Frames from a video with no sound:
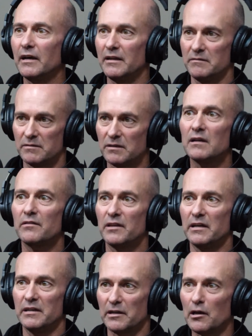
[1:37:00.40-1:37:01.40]
and there
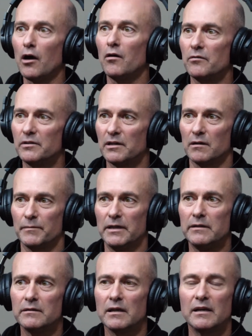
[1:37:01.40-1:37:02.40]
you go, you know what I
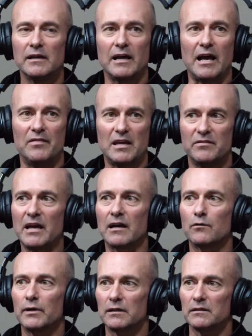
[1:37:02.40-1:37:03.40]
mean? And then that
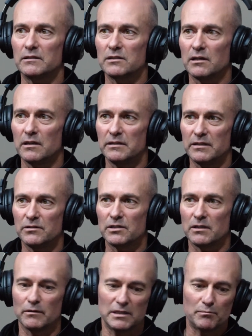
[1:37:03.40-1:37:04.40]
quickly turned
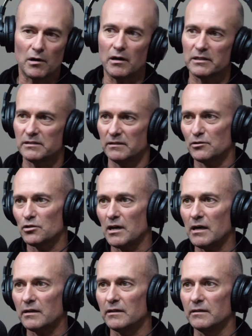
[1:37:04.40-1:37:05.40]
into his bike's in the
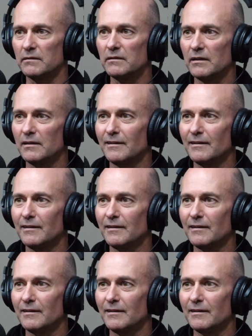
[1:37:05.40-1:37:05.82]
truck, and